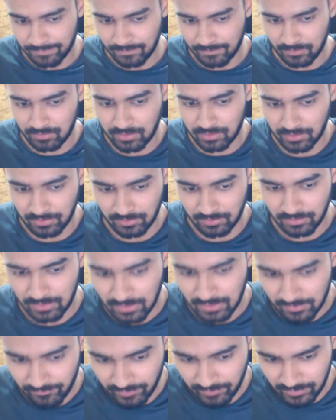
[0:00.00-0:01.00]
okay,
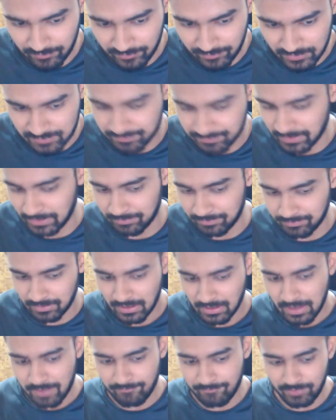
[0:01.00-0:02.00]
very first pipe,
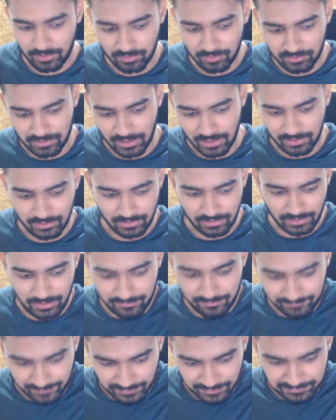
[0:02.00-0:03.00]
we know that
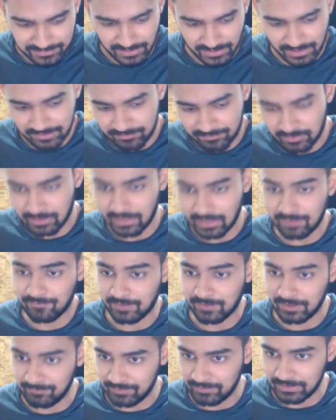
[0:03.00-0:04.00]
in 5 seconds we'll get
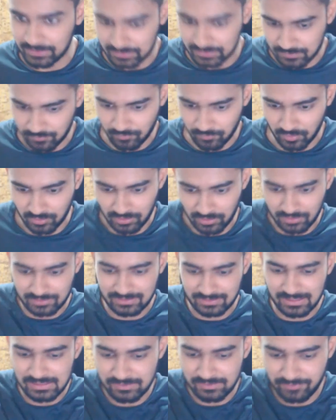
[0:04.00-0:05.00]
5 liters of water.
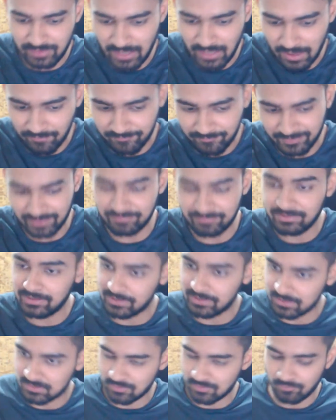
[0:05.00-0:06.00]
Since we have 5
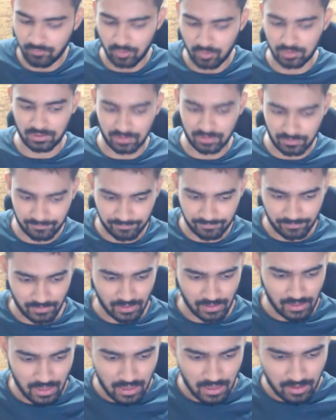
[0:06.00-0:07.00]
liters of water,
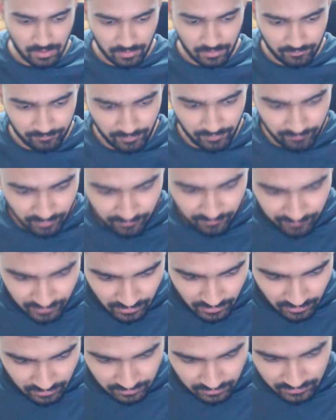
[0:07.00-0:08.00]
we will
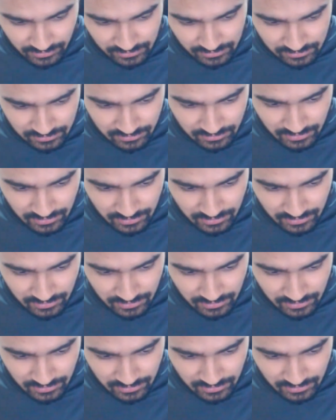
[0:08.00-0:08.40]
fill this,